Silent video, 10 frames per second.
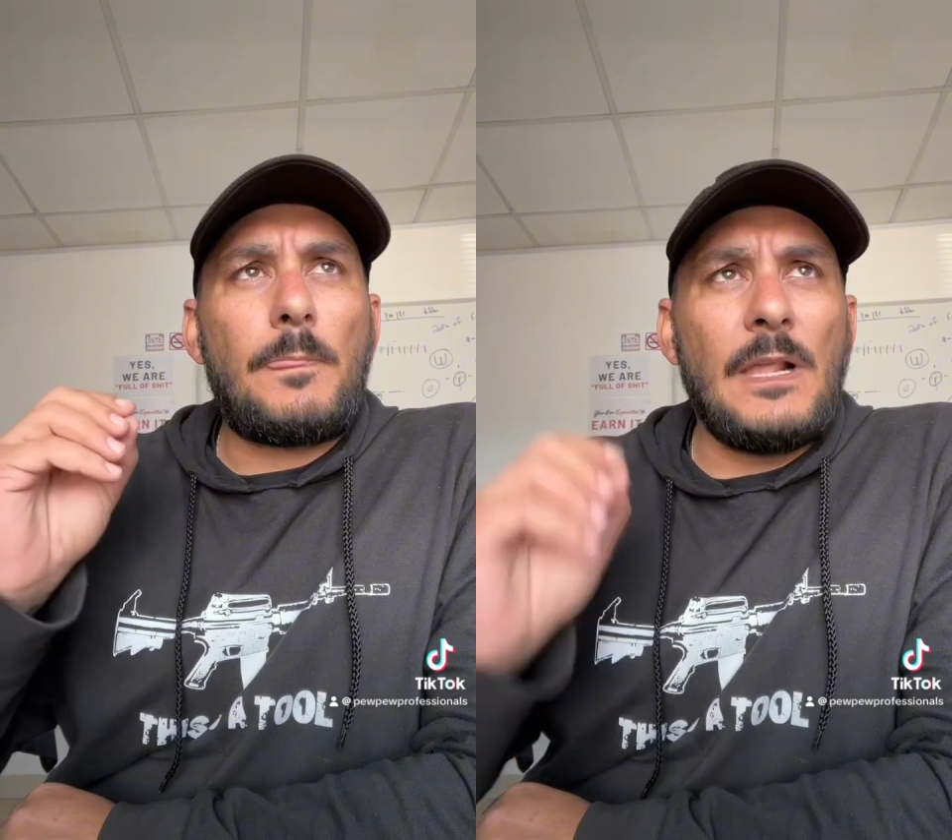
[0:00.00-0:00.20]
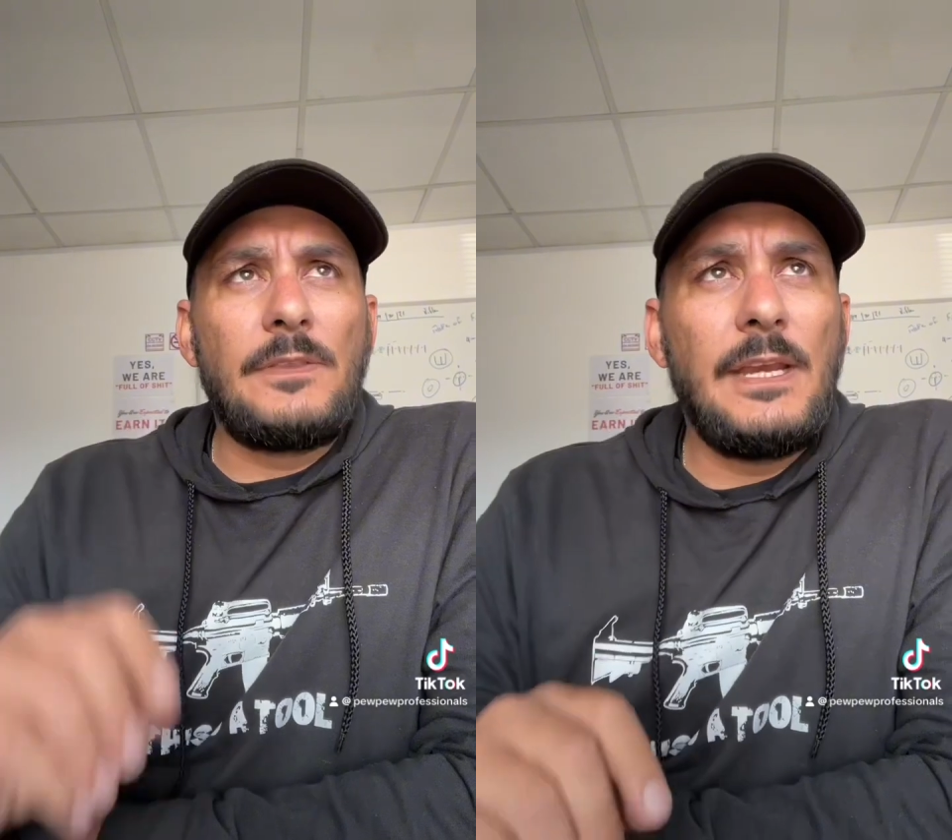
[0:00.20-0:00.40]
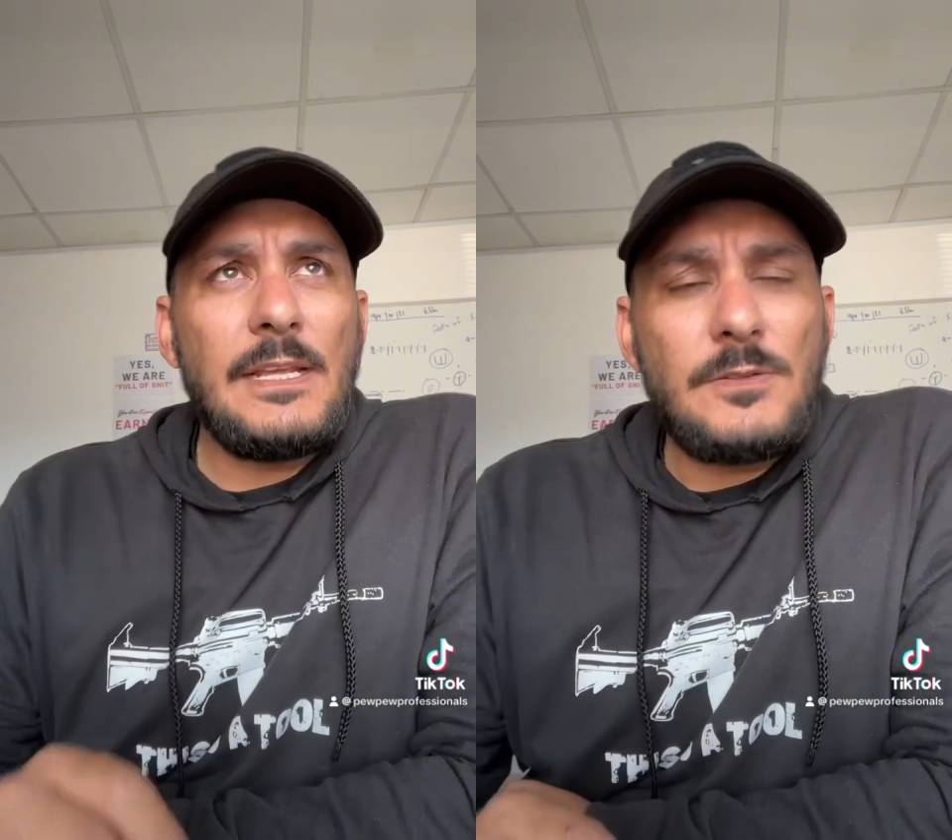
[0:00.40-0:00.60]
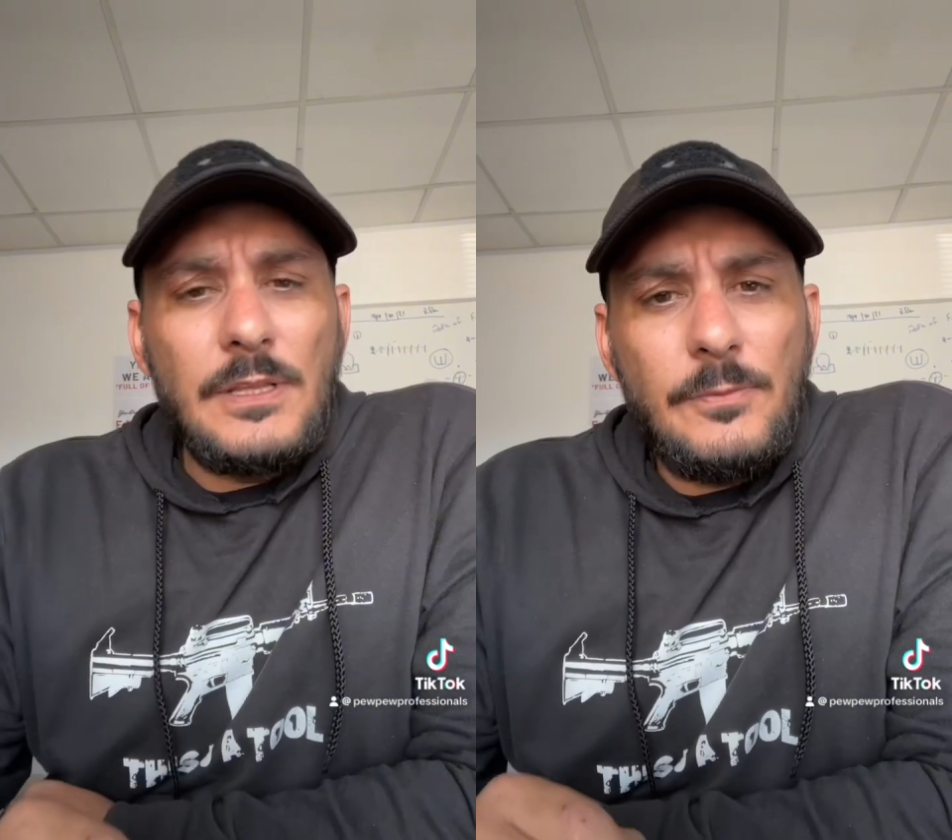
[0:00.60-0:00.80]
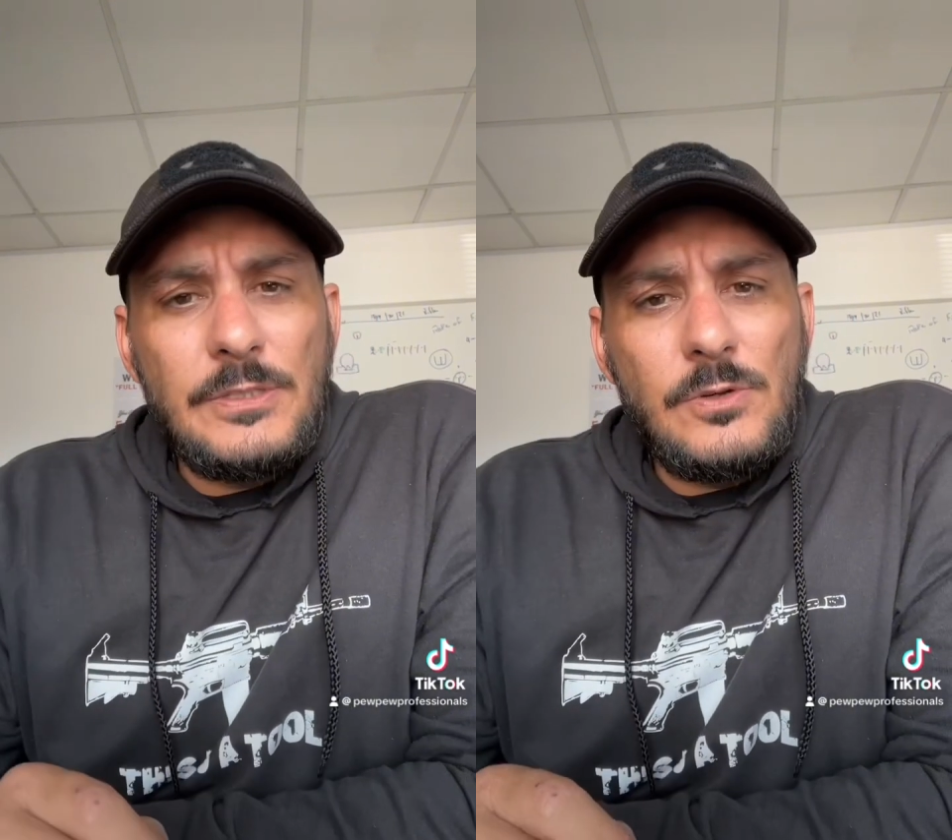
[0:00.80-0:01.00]
The next one
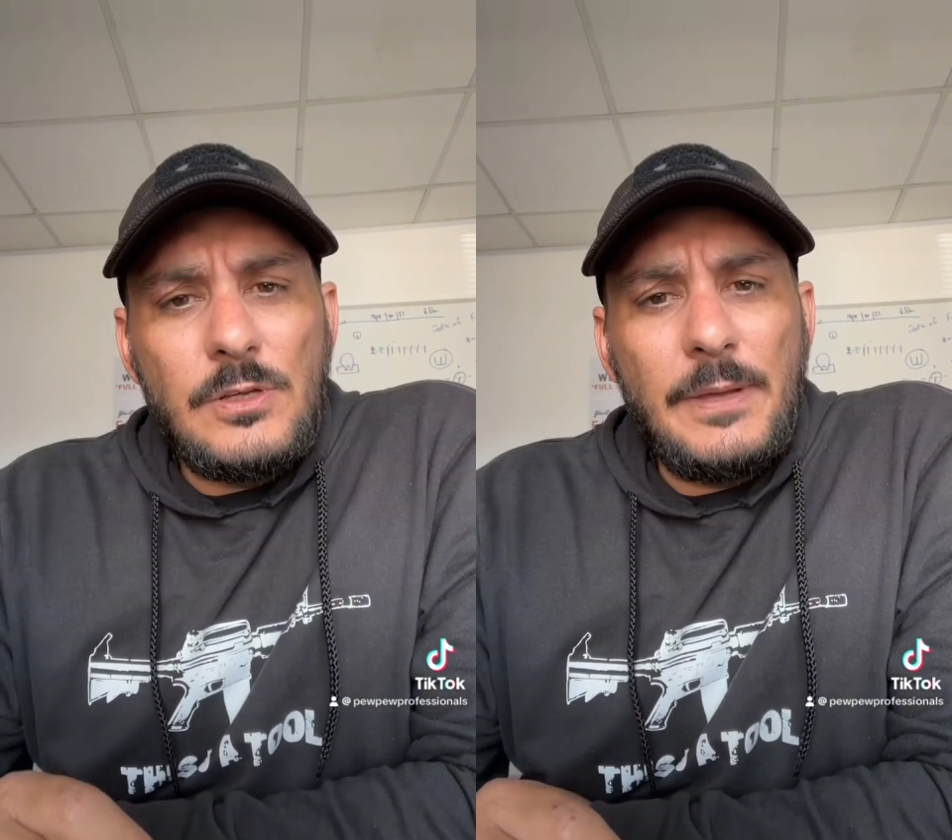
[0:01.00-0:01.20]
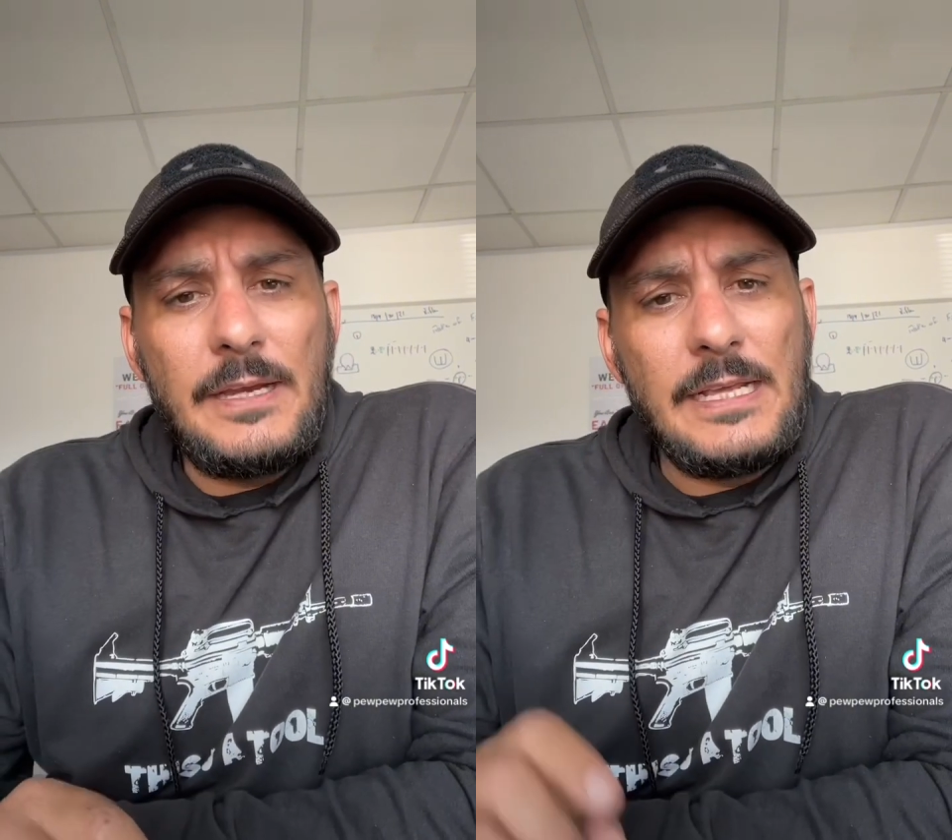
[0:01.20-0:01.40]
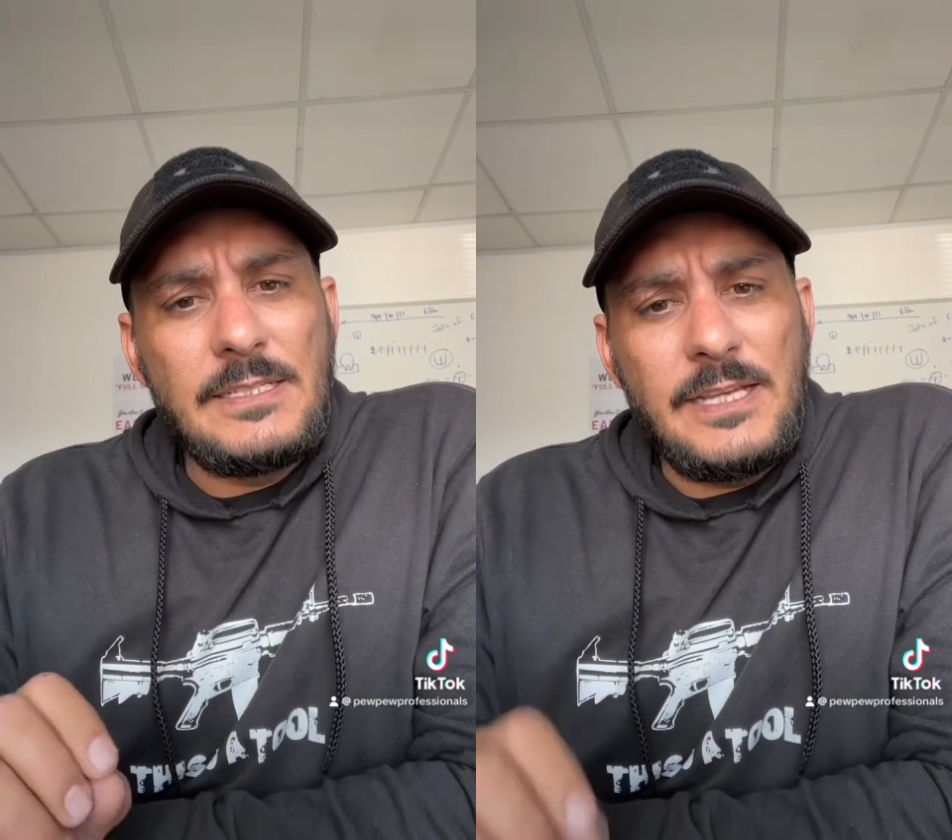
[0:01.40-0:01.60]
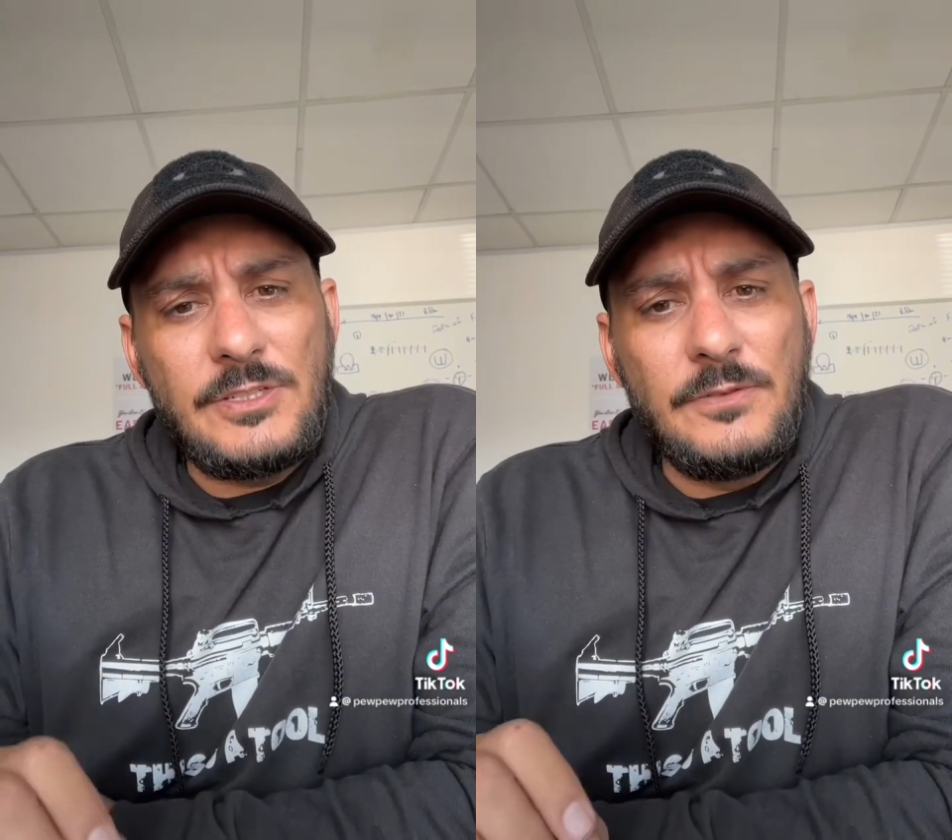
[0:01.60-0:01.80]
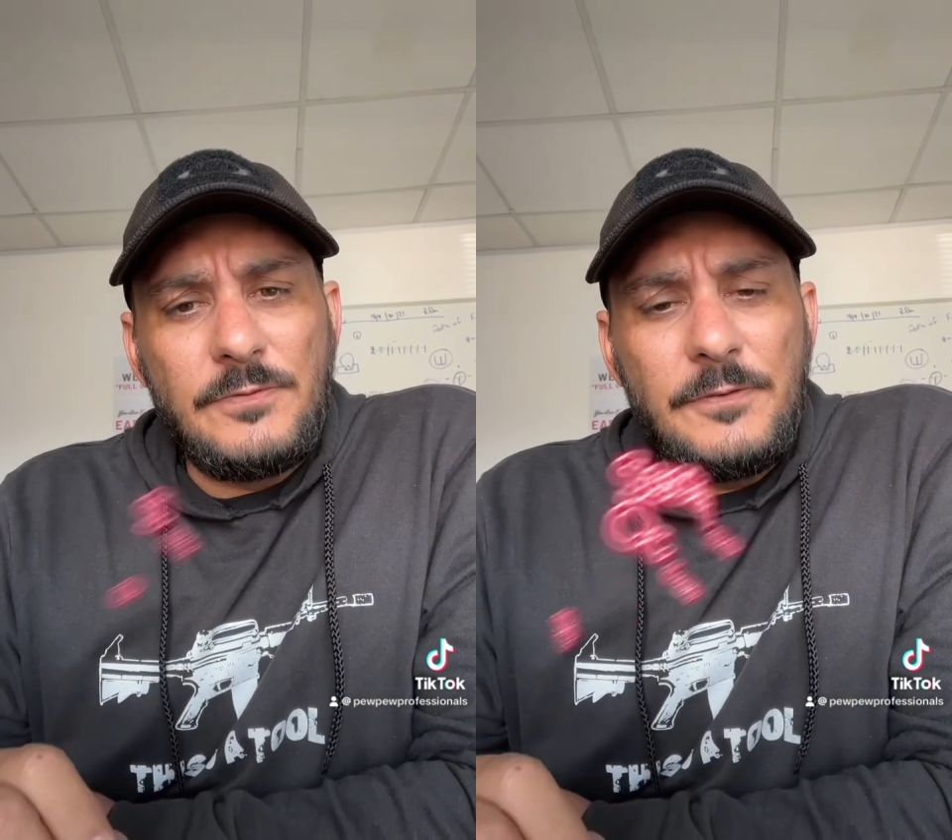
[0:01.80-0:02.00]
that we talk about is
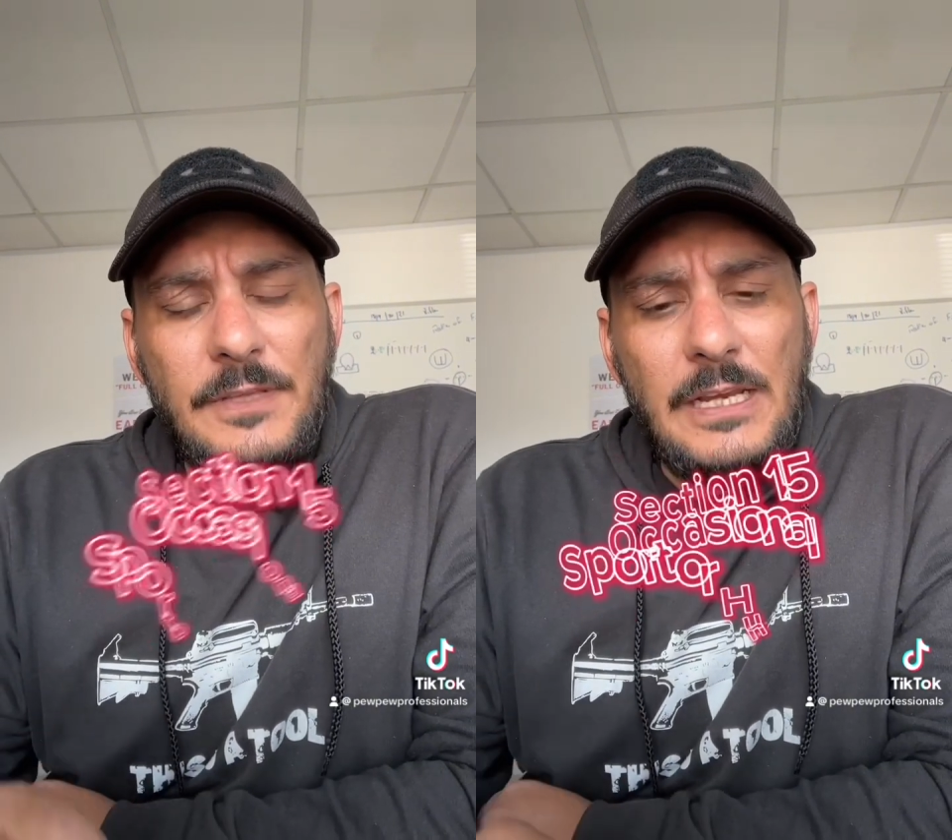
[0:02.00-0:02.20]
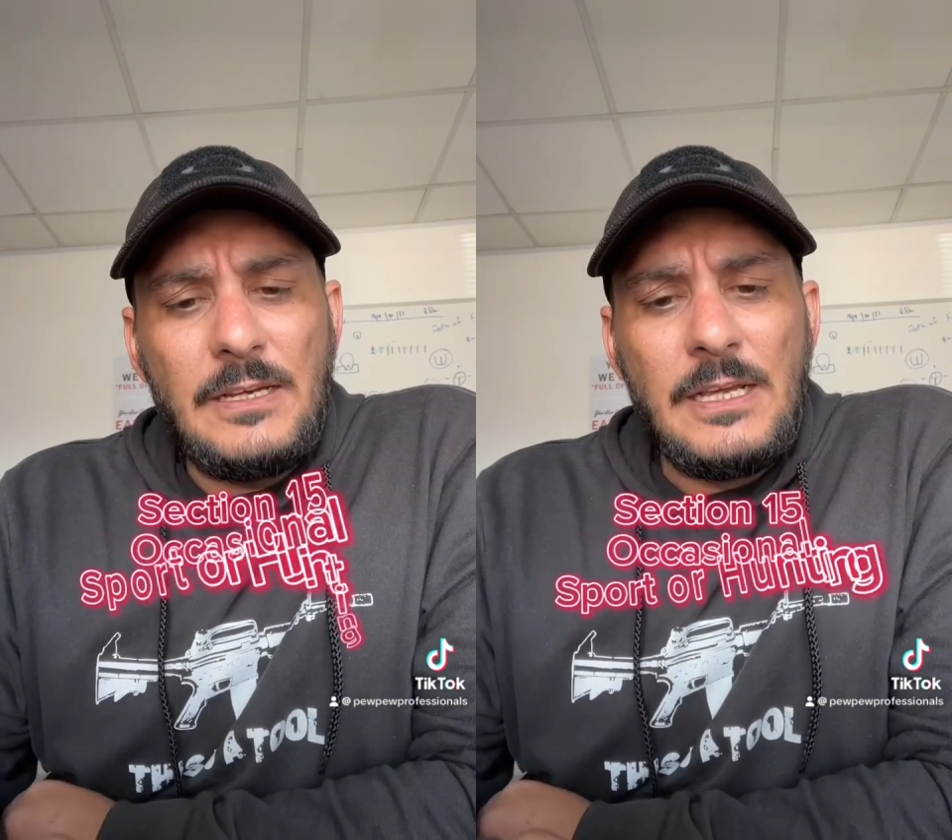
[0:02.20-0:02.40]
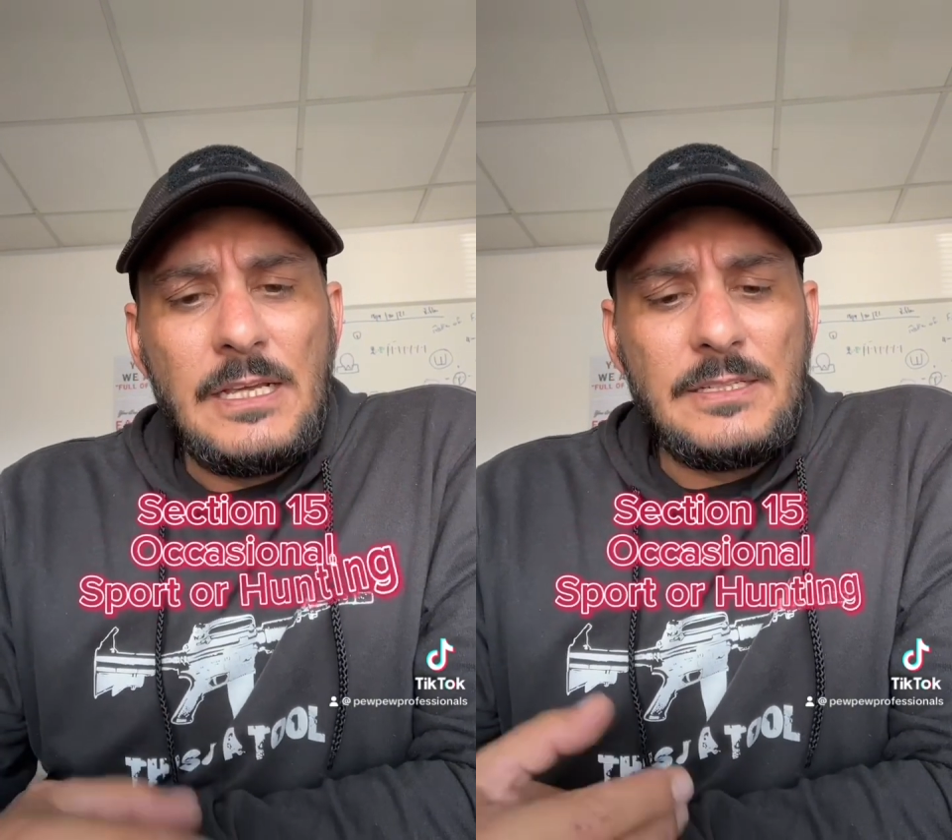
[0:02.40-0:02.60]
section 15.